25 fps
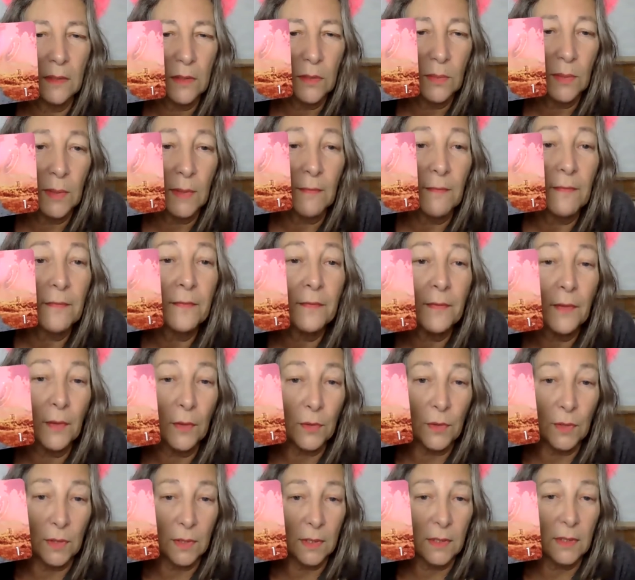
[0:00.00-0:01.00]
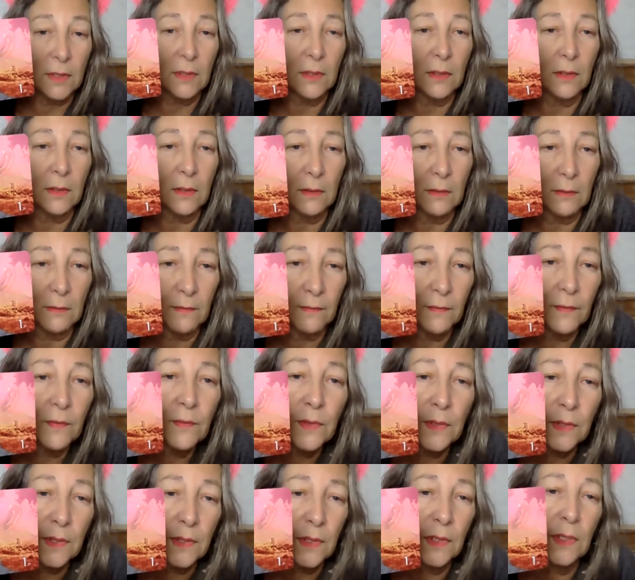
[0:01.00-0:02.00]
to be focused on for
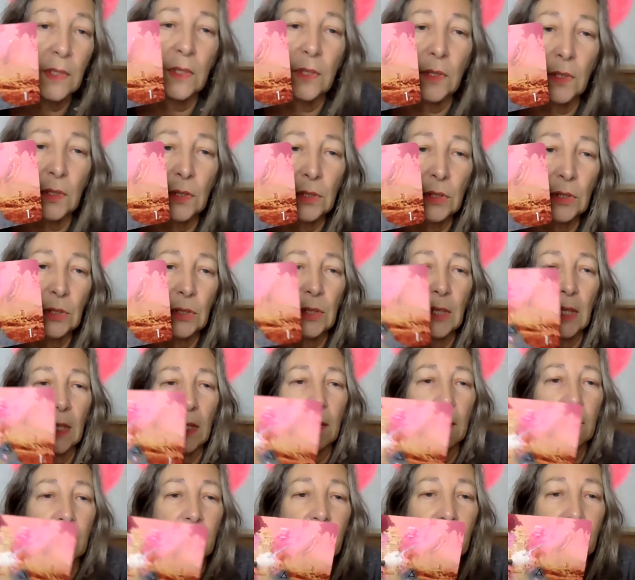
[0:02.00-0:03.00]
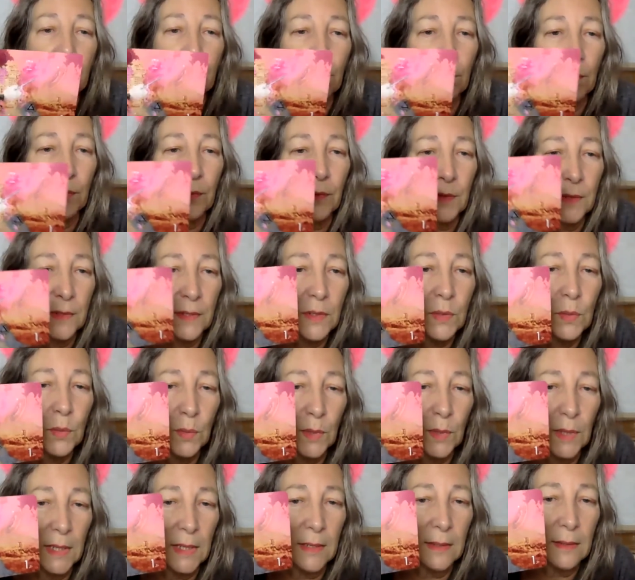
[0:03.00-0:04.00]
this year and for this
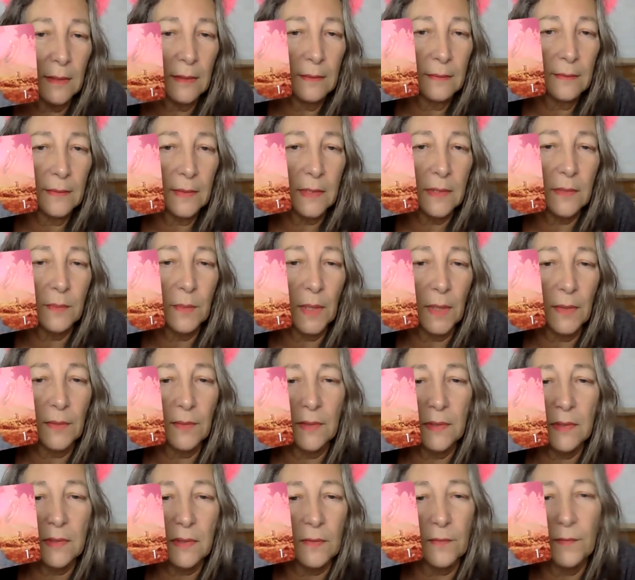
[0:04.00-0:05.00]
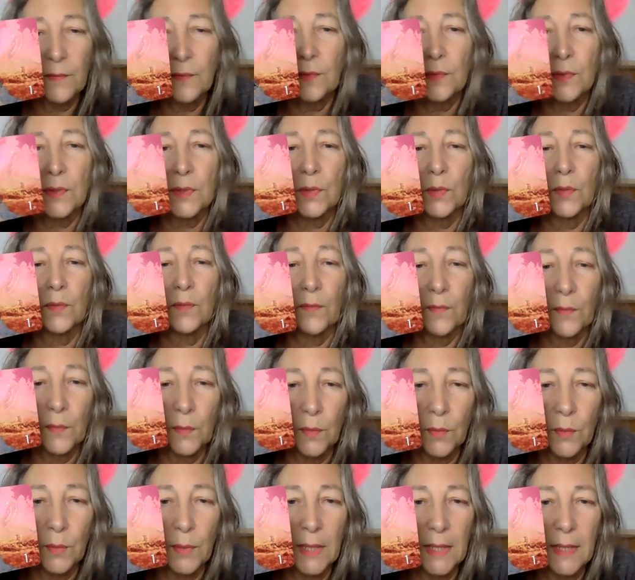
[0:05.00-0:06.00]
week. This month, it's the first
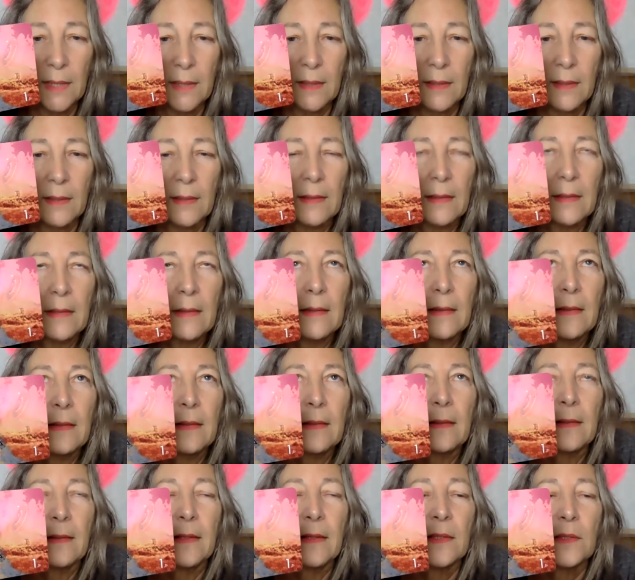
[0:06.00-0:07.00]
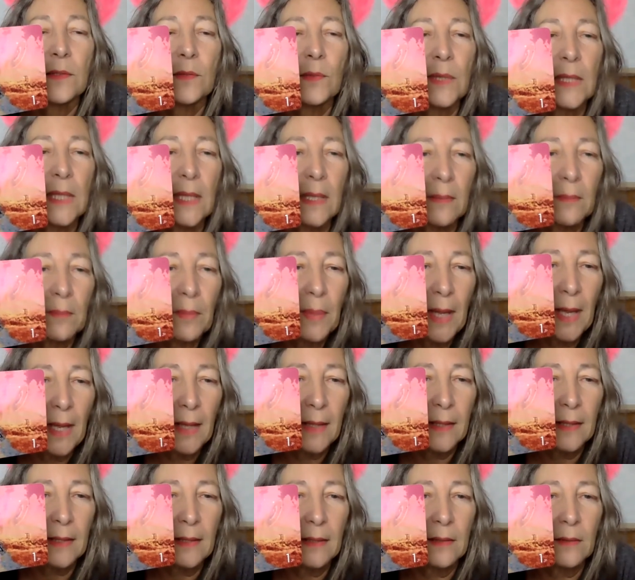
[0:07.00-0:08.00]
full week. As we get
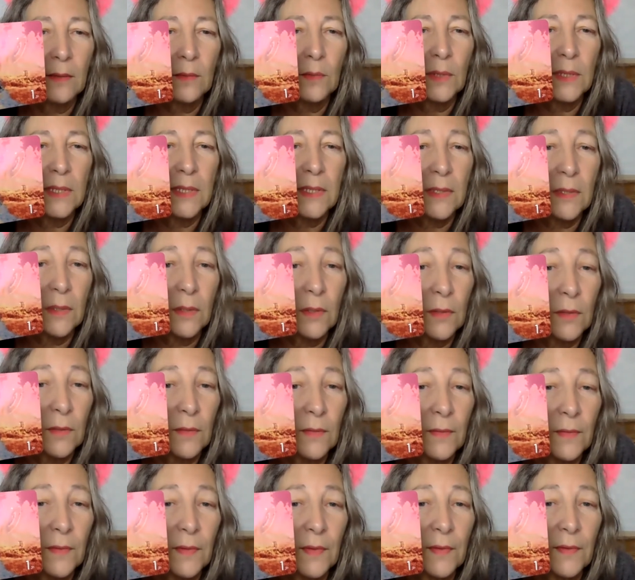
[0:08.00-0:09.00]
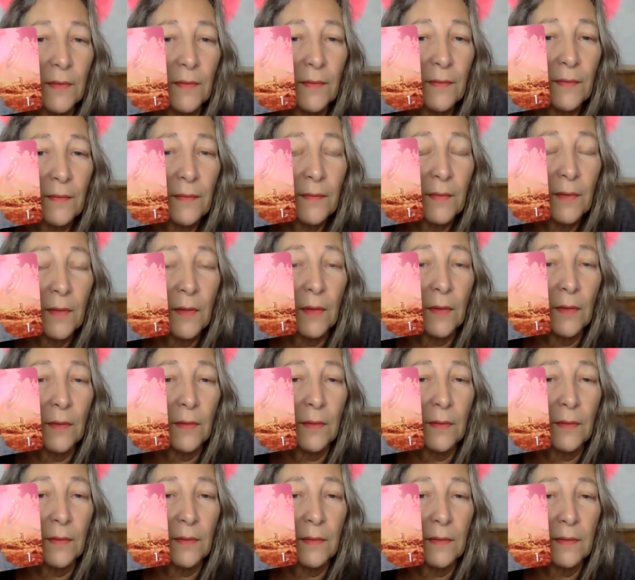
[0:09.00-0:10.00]
back in, we start off on
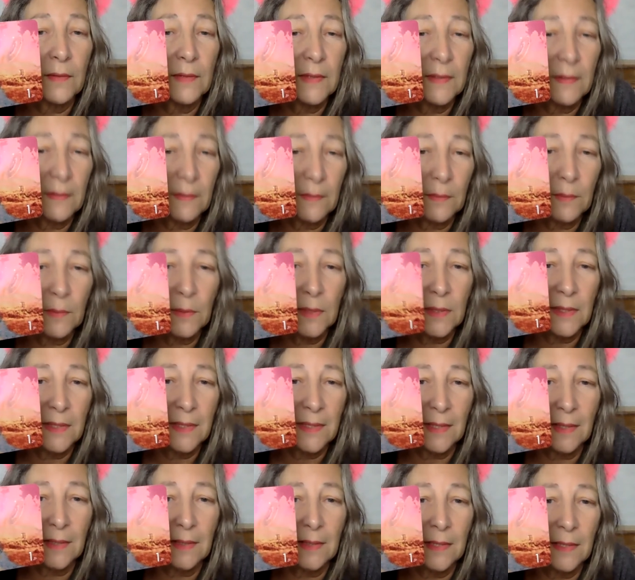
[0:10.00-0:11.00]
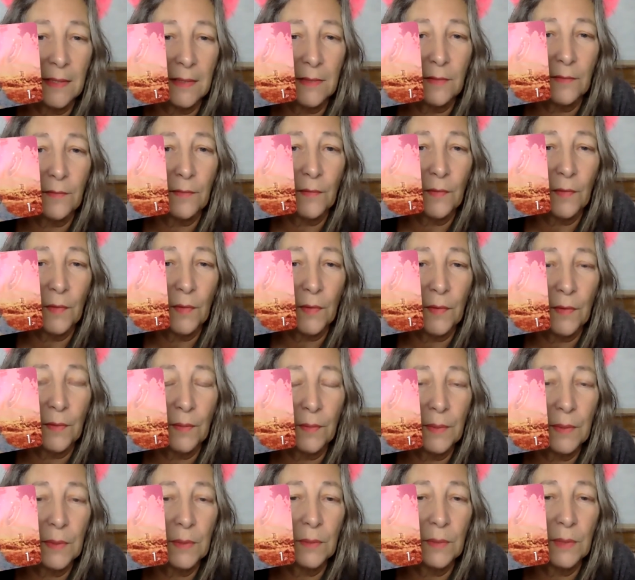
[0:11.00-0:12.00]
Sunday's the 4th,
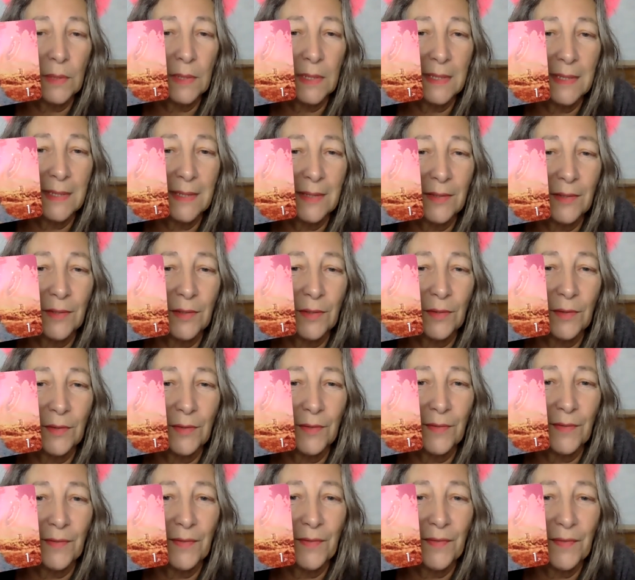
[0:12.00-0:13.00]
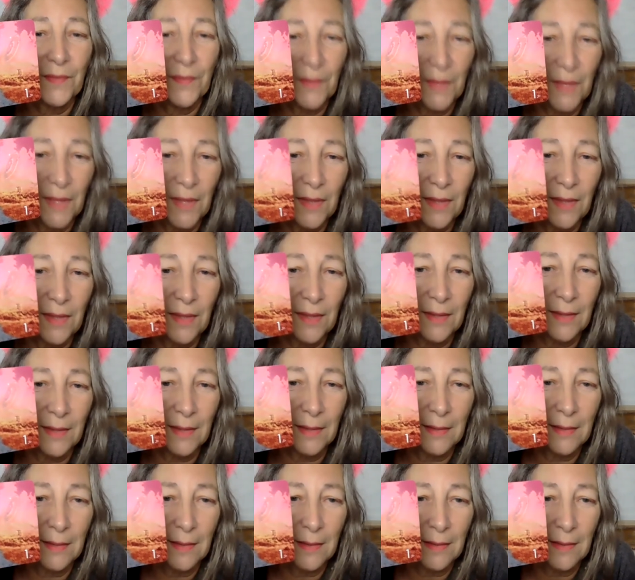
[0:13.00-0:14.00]
but we start on 5th.
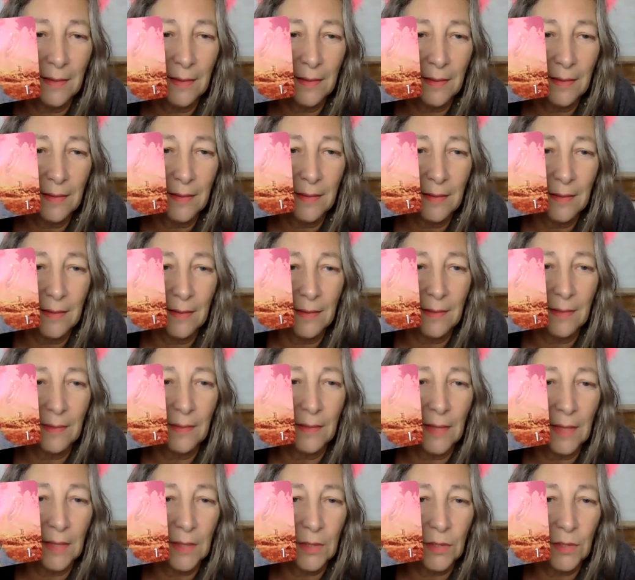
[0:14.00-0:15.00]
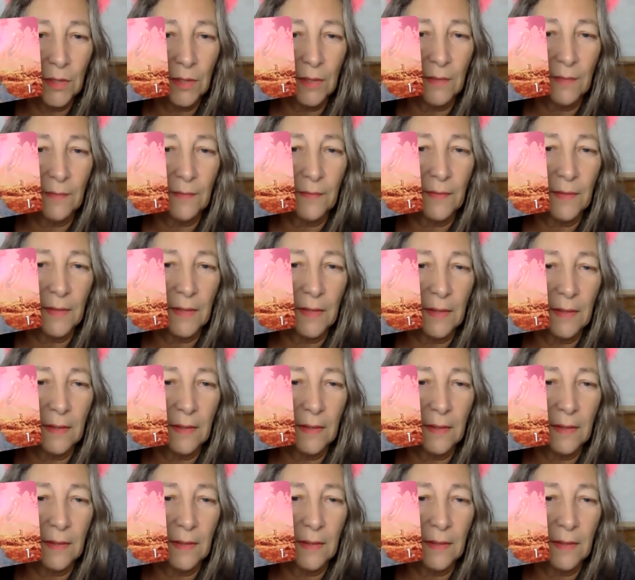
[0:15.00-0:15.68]
Actually, the 5th